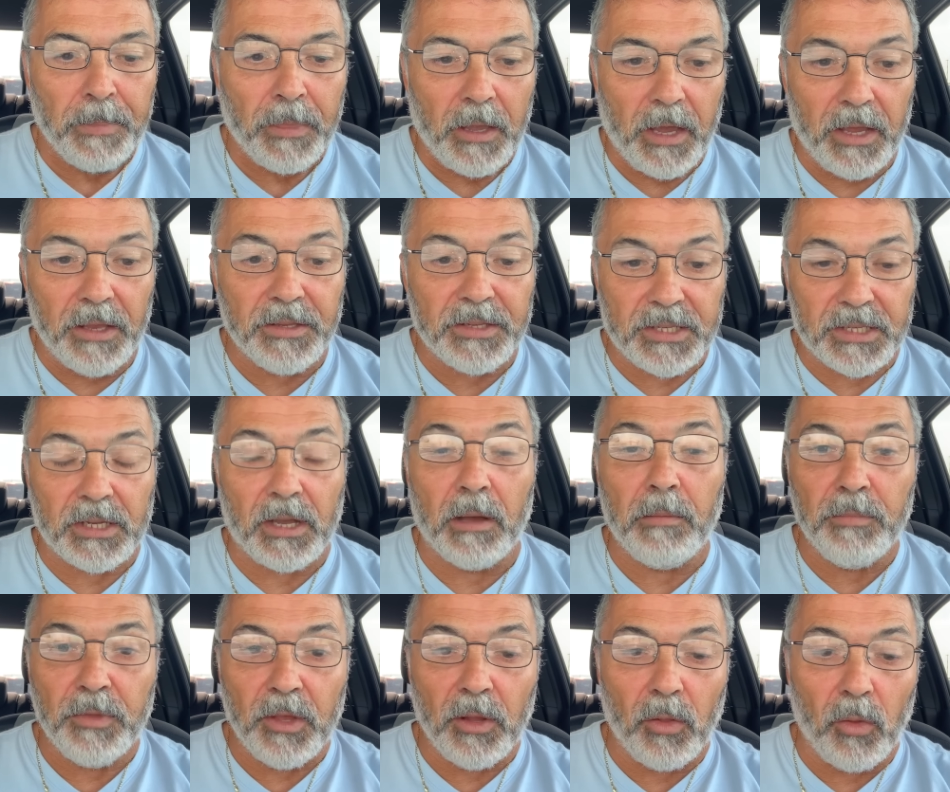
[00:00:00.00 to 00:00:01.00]
and
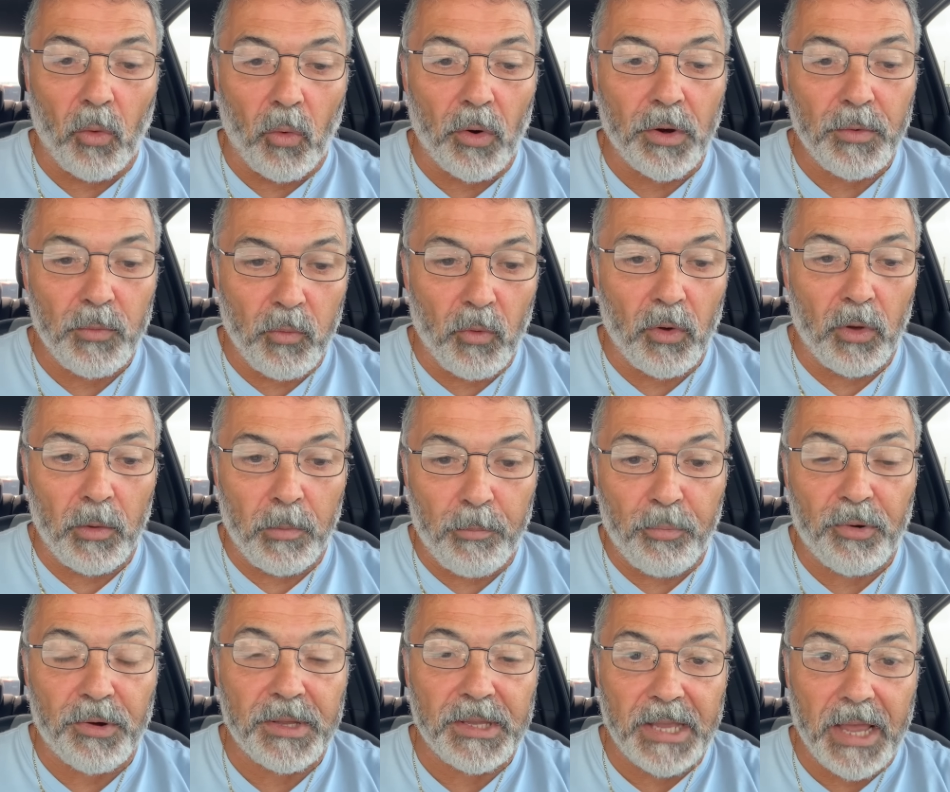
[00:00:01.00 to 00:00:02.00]
some the Lord will
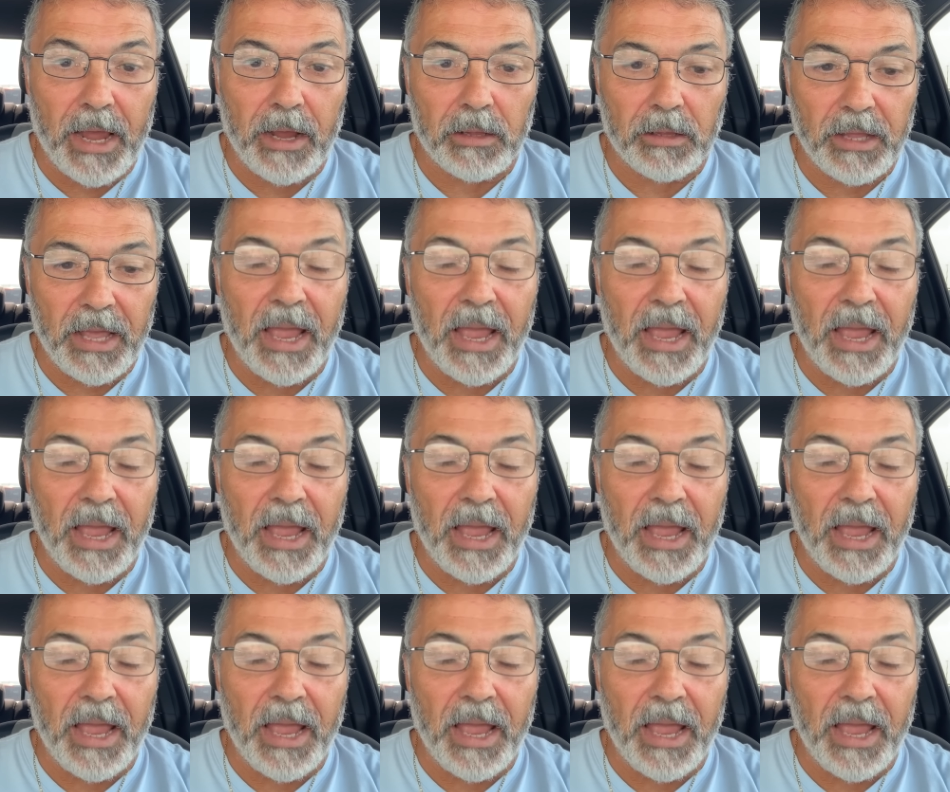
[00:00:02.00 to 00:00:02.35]
protect